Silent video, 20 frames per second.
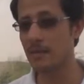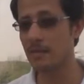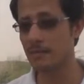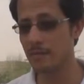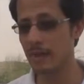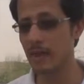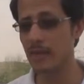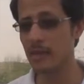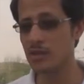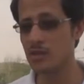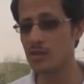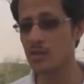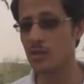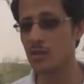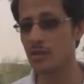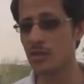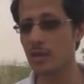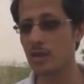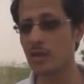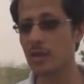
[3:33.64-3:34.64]
village,
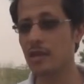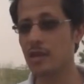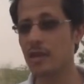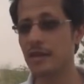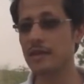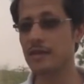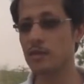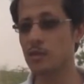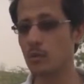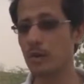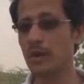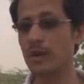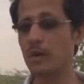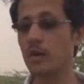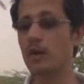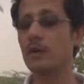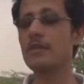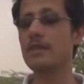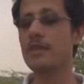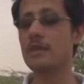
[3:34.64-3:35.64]
it's one
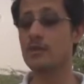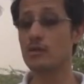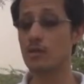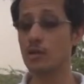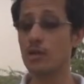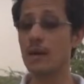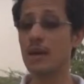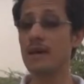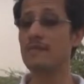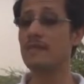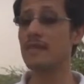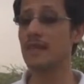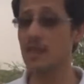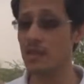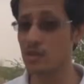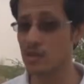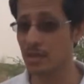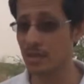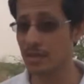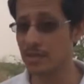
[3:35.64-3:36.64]
of the Zuhra
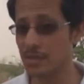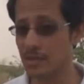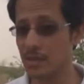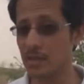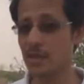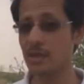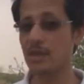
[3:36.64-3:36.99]
villages.